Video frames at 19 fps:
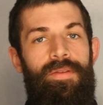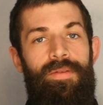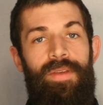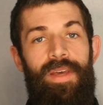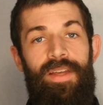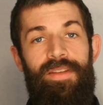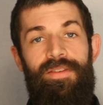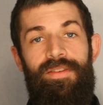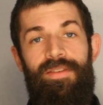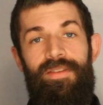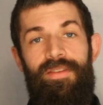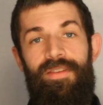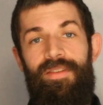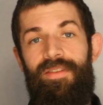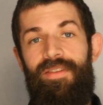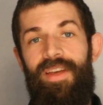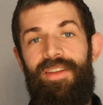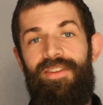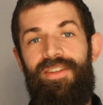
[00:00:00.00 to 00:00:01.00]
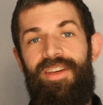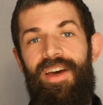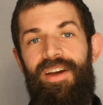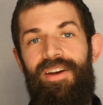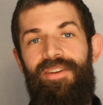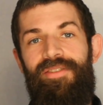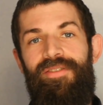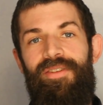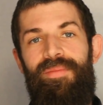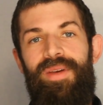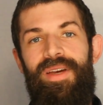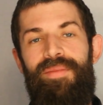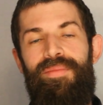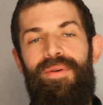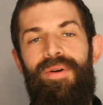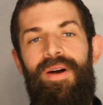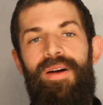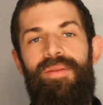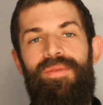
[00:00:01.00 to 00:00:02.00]
That's kind of a
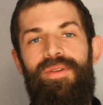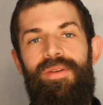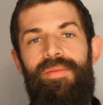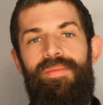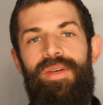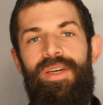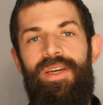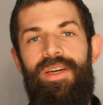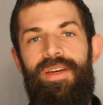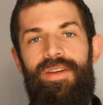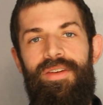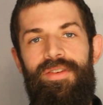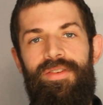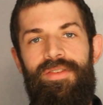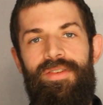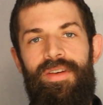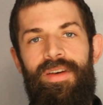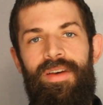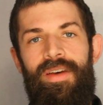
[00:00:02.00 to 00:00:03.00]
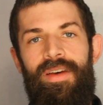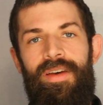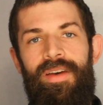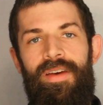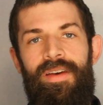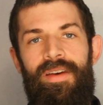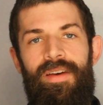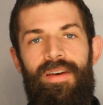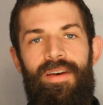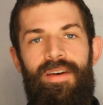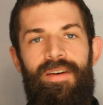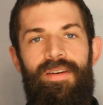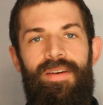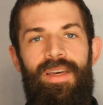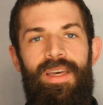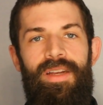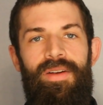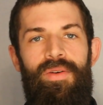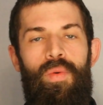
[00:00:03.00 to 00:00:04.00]
big problem, because
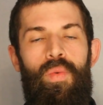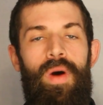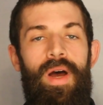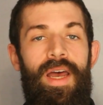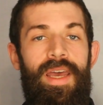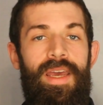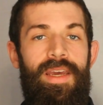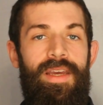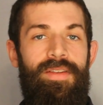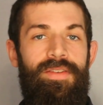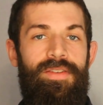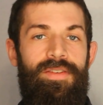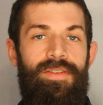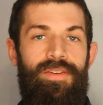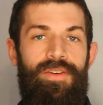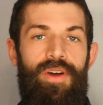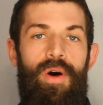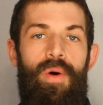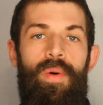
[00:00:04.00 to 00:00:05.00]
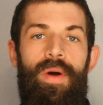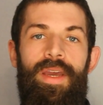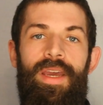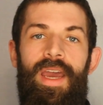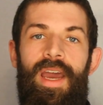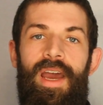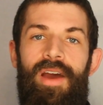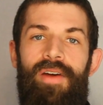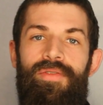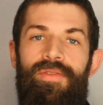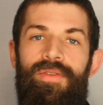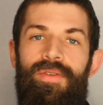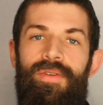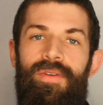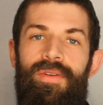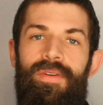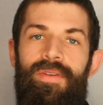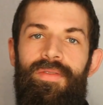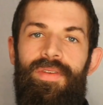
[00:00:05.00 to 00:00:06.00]
in a way it's going
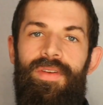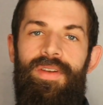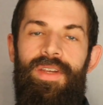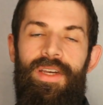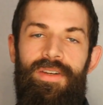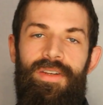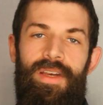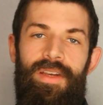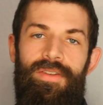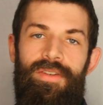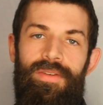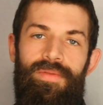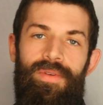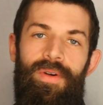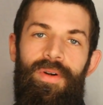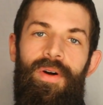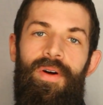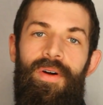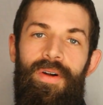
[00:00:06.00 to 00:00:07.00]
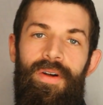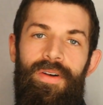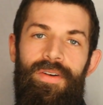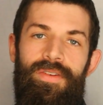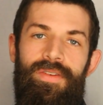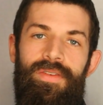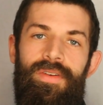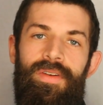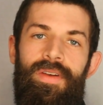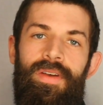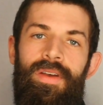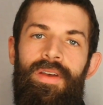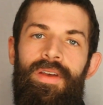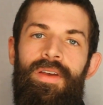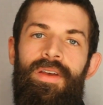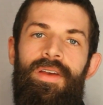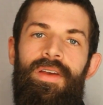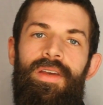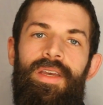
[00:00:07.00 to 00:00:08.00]
after the dictates of our heart
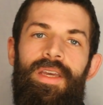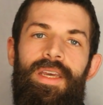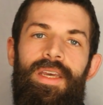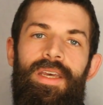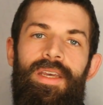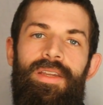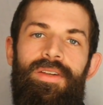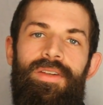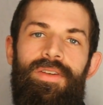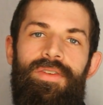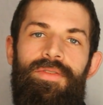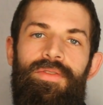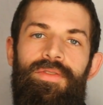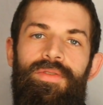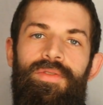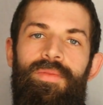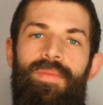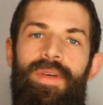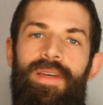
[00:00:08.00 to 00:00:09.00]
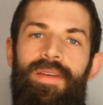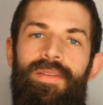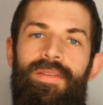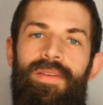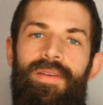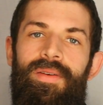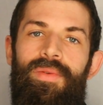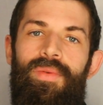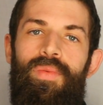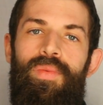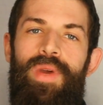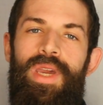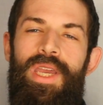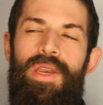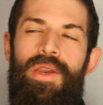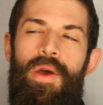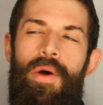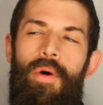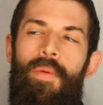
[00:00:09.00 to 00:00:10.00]
and assuming that
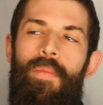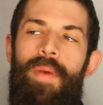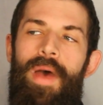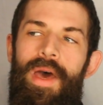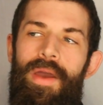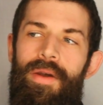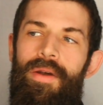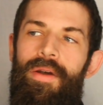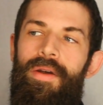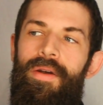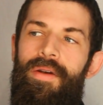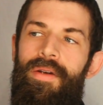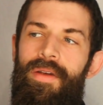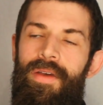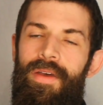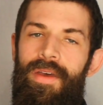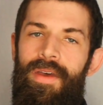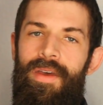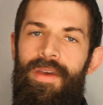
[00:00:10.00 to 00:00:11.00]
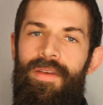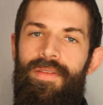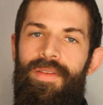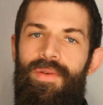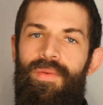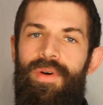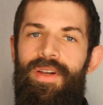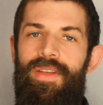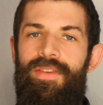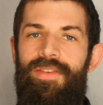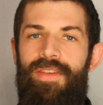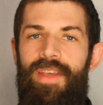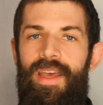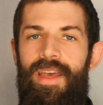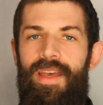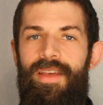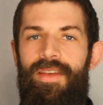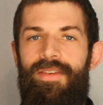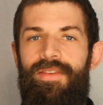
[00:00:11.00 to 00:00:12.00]
we know better than what it
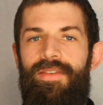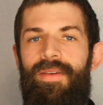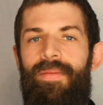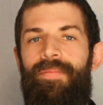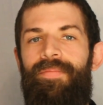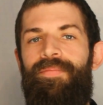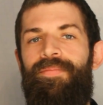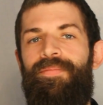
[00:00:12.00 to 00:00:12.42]
says.